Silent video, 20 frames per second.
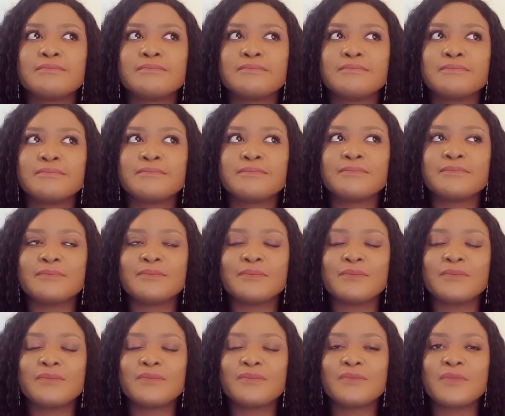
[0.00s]
A
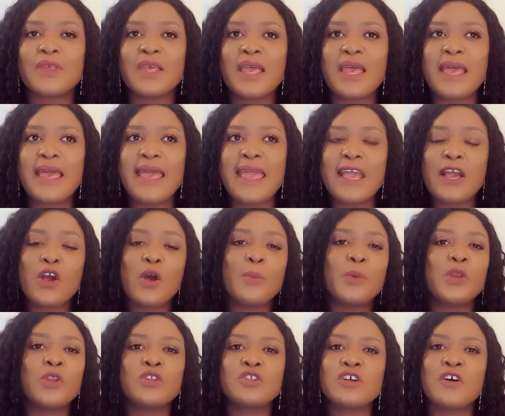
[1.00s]

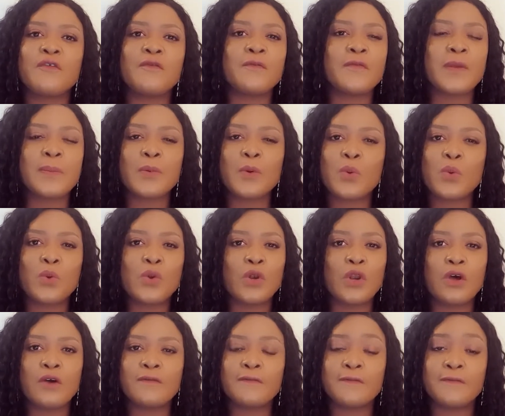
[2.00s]
community of people who
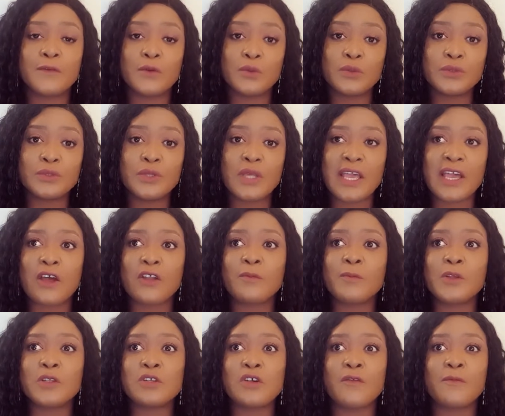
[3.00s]
love food, a
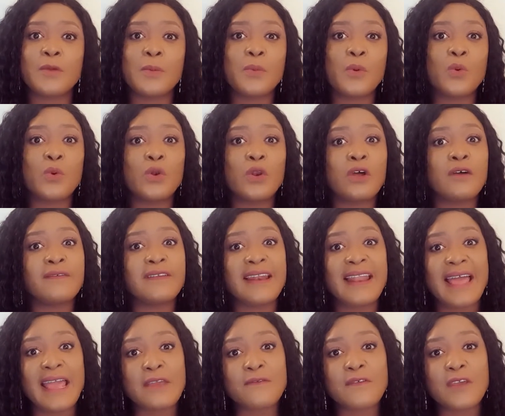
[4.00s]
community of people who love
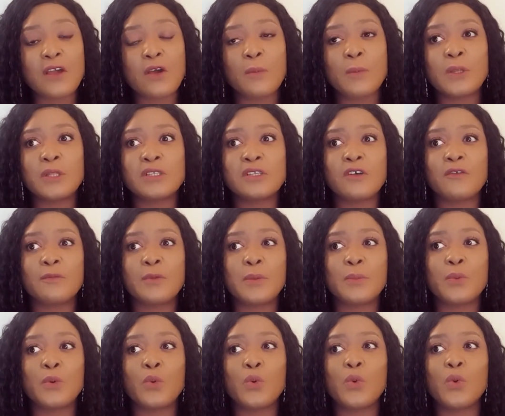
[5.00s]
life, a community of
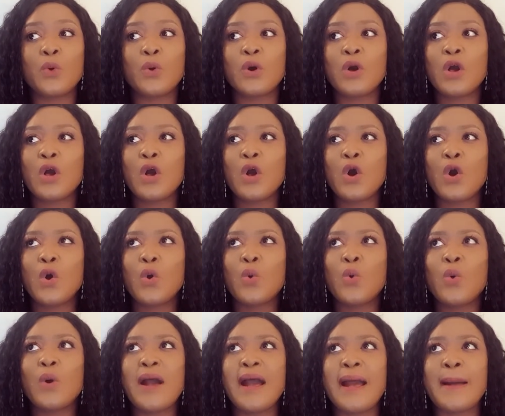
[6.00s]
people
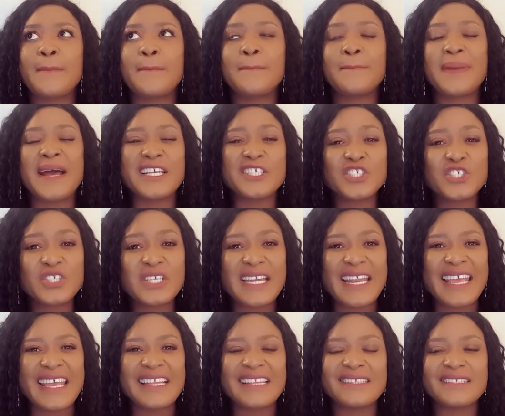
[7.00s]
who are
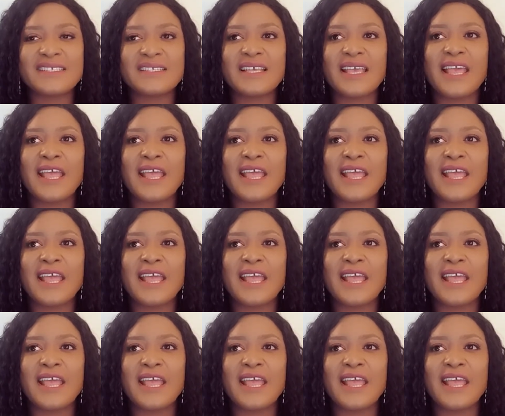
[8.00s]
passionate,